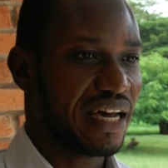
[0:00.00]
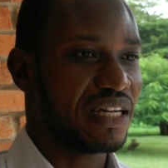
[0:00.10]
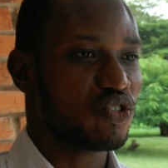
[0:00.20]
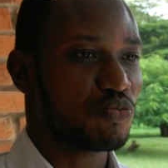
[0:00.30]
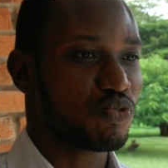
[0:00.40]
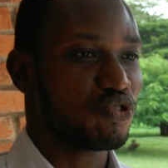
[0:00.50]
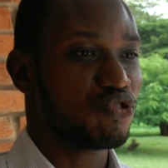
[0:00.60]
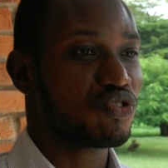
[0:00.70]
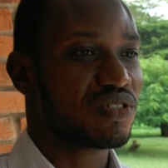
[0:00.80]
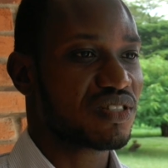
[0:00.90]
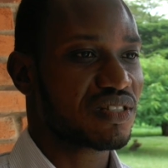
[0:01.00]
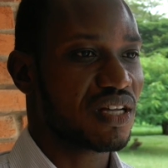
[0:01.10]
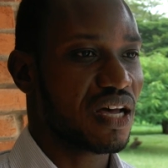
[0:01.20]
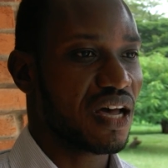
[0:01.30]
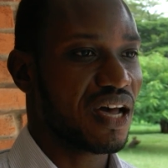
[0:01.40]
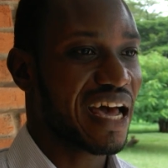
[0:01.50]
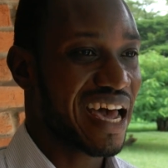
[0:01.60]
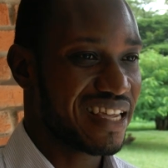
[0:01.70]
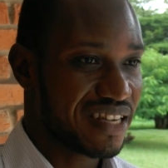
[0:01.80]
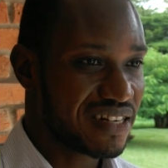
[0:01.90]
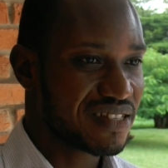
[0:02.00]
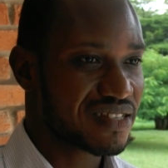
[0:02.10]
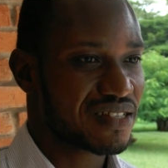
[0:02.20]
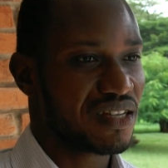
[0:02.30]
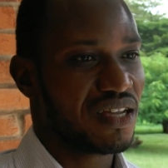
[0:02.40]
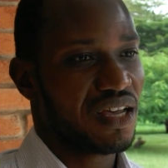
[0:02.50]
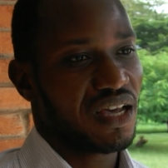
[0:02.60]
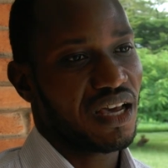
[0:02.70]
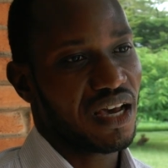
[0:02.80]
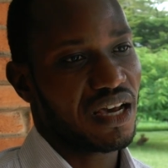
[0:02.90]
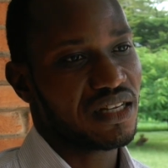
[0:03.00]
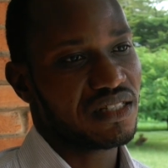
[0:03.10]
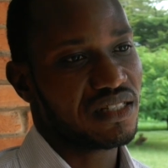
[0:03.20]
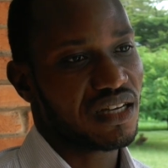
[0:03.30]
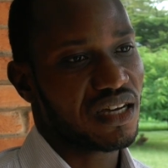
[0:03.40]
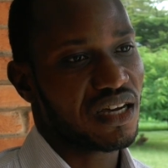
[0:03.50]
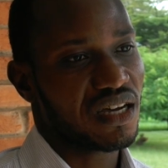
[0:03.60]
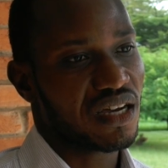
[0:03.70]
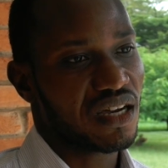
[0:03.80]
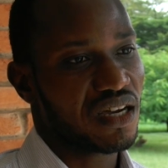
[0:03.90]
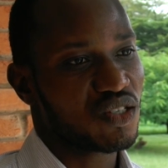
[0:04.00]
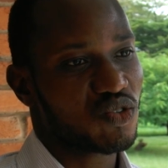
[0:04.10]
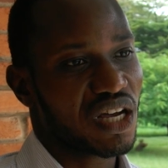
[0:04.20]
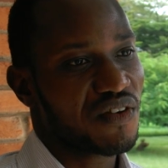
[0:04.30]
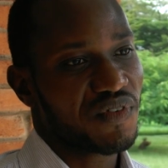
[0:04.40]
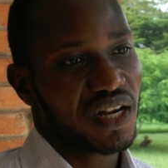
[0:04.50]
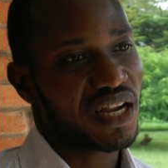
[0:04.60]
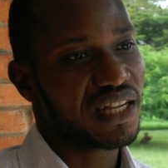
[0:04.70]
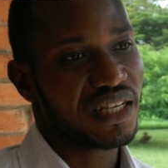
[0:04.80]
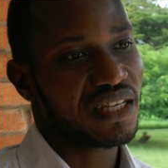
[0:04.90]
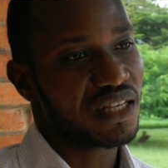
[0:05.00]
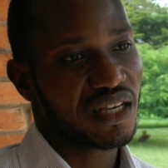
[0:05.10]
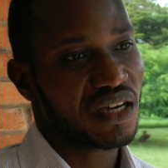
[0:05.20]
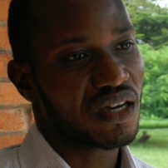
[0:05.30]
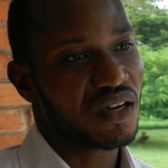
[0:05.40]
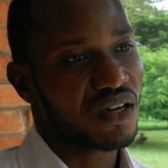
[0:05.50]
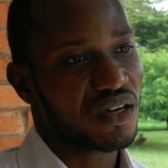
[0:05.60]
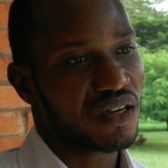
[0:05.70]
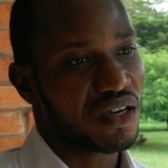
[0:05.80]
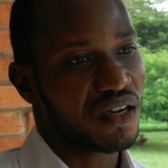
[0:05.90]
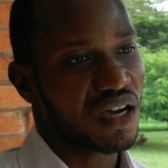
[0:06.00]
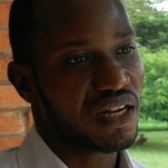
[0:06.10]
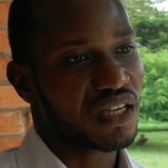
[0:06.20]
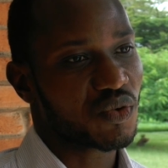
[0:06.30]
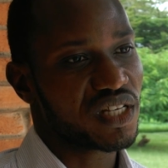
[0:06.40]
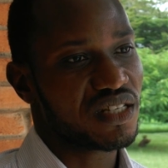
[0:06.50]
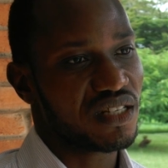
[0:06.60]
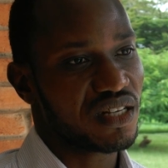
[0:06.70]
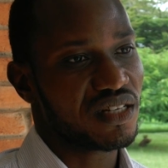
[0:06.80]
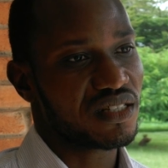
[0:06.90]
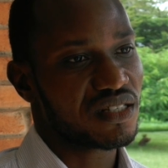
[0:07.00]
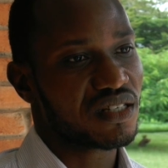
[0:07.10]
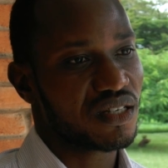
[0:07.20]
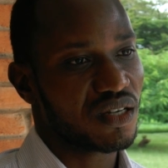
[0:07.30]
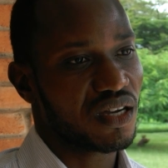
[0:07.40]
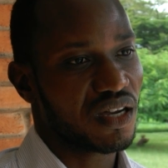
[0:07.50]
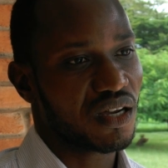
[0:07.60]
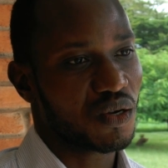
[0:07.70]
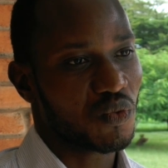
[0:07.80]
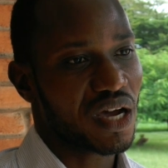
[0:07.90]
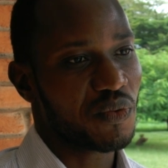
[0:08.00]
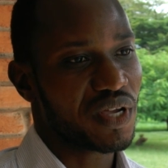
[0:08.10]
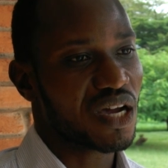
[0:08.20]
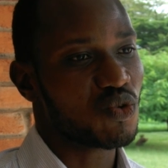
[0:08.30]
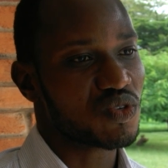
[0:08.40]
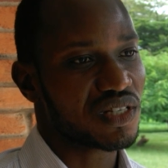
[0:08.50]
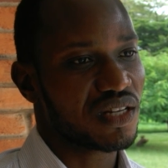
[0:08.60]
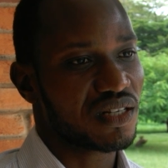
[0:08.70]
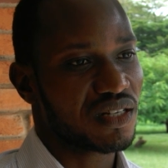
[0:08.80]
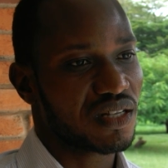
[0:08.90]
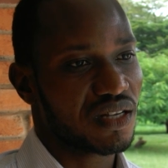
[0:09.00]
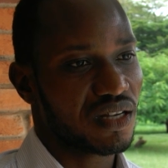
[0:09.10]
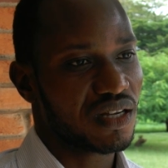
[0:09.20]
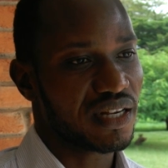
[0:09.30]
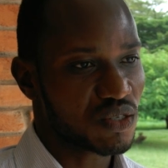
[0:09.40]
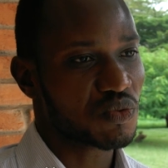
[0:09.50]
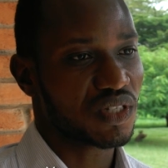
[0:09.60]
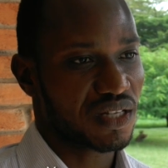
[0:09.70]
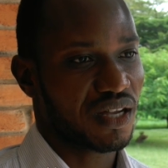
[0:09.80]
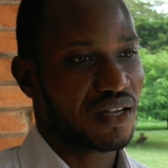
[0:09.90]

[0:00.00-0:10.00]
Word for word: and to produce high yields and uh, uh, to have finally uh, uh, an increase in yield uh, while we are using less water.